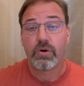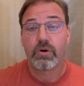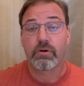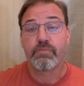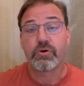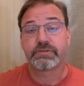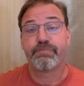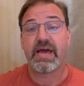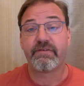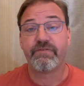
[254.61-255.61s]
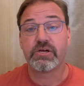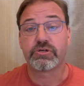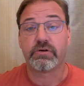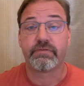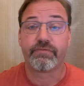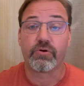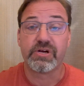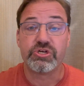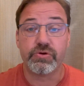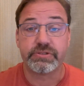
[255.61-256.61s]
or most beneficial for
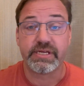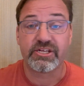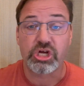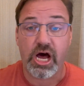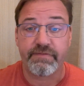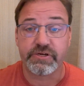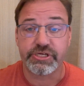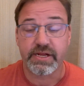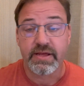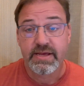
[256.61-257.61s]
inducing autophagy?